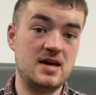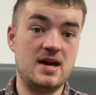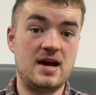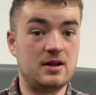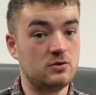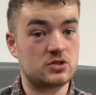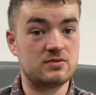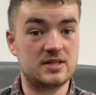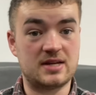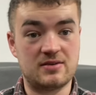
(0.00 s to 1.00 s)
And I also
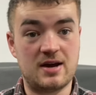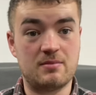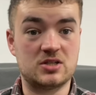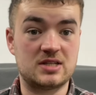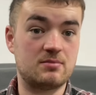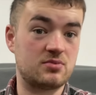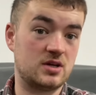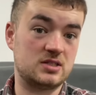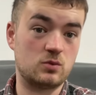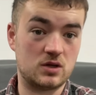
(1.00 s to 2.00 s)
wrote down how much that
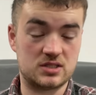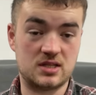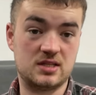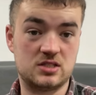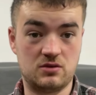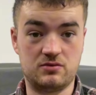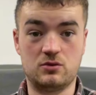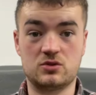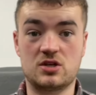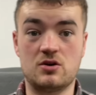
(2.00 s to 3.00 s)
price was that they sold for.
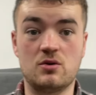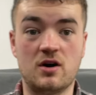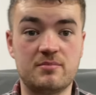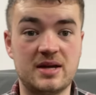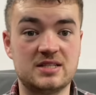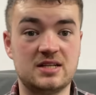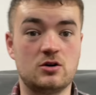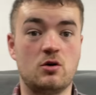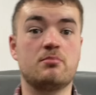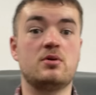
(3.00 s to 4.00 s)
So I've basically got
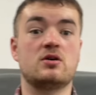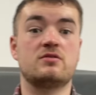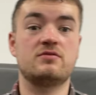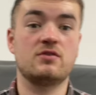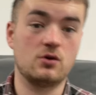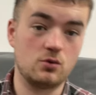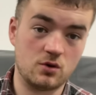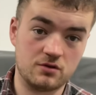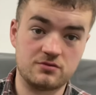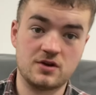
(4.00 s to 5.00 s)
a book full
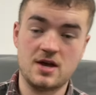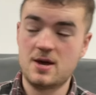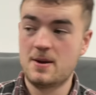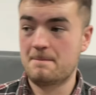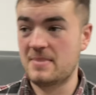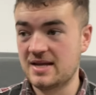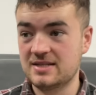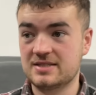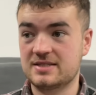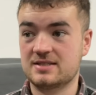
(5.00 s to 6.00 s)
of
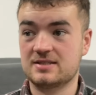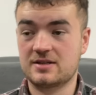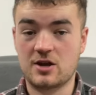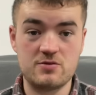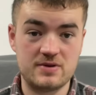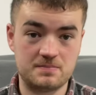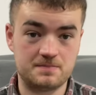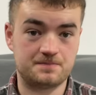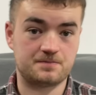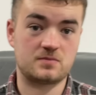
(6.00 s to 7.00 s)
men's clothing
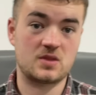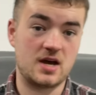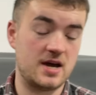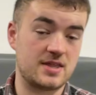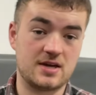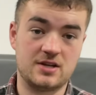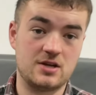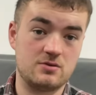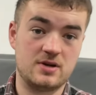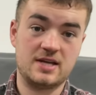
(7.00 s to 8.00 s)
that I
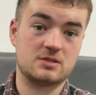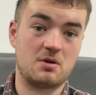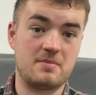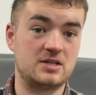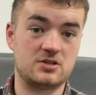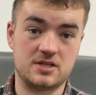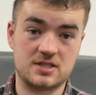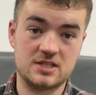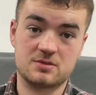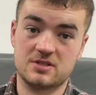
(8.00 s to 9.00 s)
know hits my metrics,
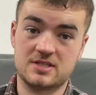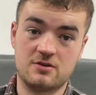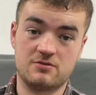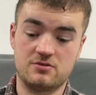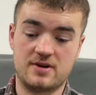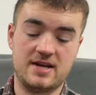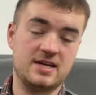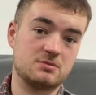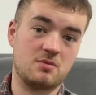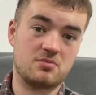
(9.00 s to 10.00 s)
hits my sell-through rate,
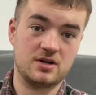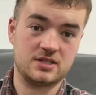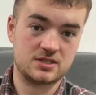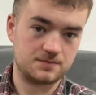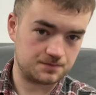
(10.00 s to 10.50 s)
hits my price.